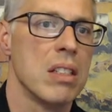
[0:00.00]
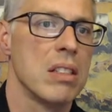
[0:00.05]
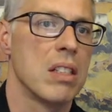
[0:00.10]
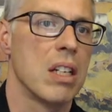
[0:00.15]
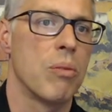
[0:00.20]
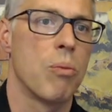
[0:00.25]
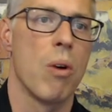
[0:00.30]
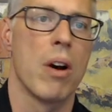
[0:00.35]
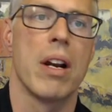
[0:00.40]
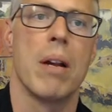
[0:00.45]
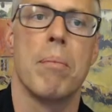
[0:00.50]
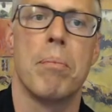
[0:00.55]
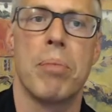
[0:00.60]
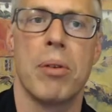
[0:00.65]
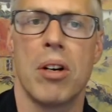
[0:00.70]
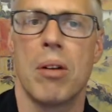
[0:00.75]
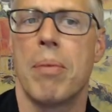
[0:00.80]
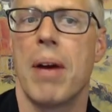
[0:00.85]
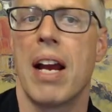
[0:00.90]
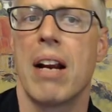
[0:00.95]
Did one in
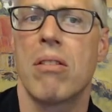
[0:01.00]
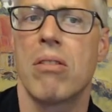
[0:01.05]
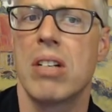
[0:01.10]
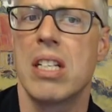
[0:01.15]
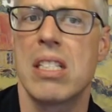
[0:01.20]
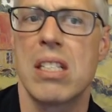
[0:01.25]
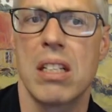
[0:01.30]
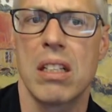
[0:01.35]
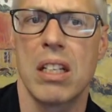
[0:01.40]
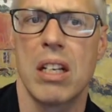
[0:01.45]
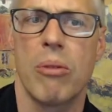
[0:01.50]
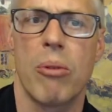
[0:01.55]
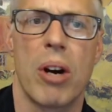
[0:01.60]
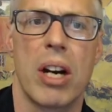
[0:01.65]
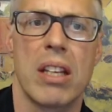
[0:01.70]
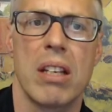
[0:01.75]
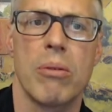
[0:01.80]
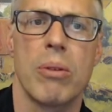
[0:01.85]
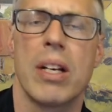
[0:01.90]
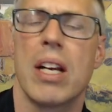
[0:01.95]
Burbank recently where
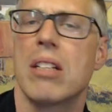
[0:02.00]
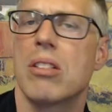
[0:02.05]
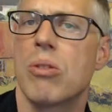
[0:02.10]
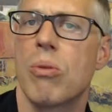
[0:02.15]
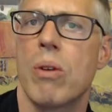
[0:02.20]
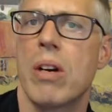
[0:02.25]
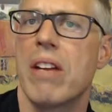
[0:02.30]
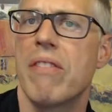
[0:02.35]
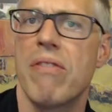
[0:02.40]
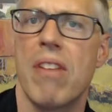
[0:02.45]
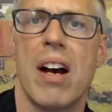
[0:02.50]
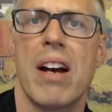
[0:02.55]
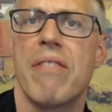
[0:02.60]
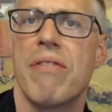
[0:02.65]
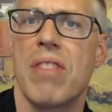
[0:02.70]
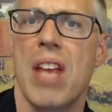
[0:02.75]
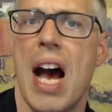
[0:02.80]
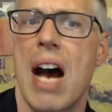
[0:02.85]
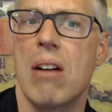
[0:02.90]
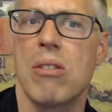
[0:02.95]
I think we got
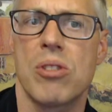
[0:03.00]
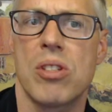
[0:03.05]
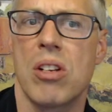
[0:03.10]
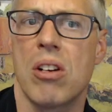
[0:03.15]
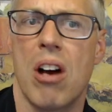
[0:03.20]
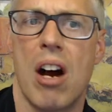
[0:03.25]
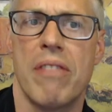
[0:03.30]
$25,000